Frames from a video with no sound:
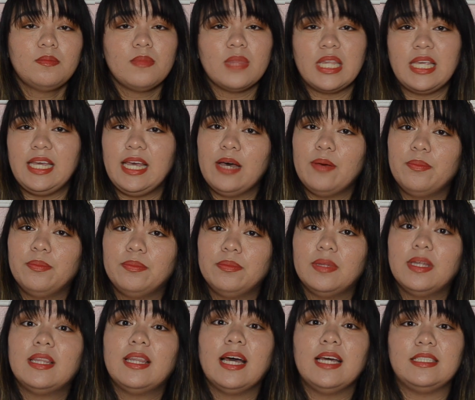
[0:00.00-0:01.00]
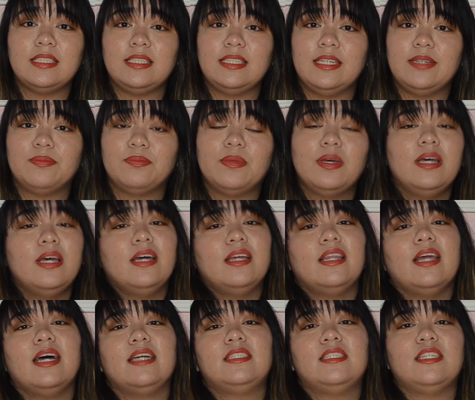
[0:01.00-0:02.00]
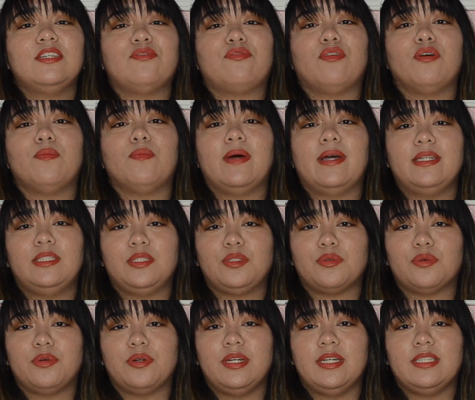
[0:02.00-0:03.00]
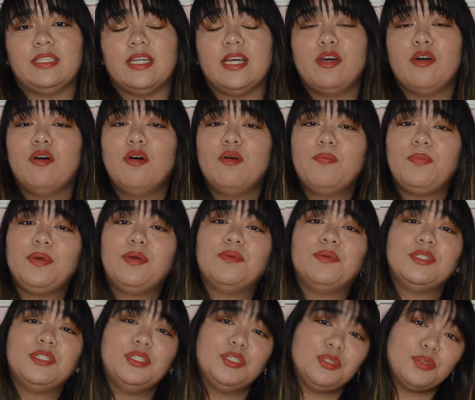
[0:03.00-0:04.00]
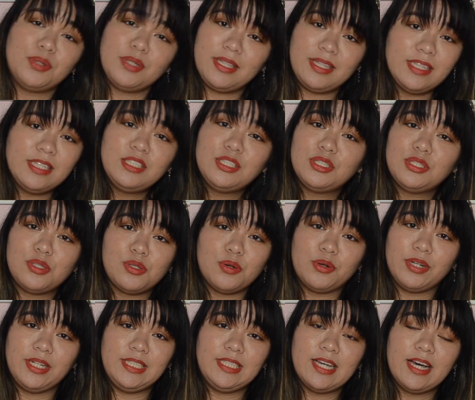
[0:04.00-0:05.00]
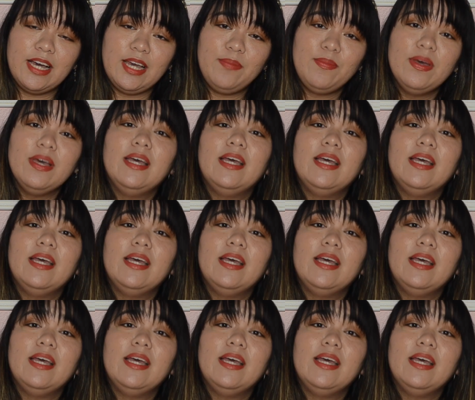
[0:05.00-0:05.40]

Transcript: yep, that's it. That's it for my stories. I hope you enjoyed this story time.